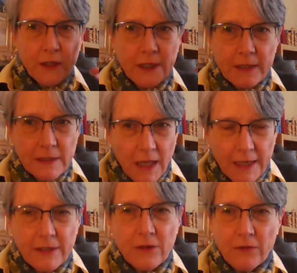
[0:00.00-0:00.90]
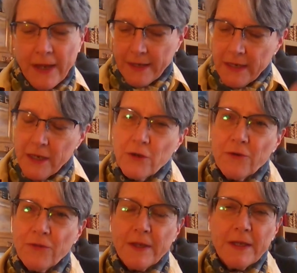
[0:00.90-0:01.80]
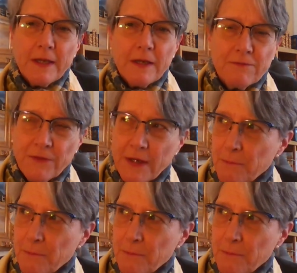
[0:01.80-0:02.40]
dark and light and all that. You're thinking of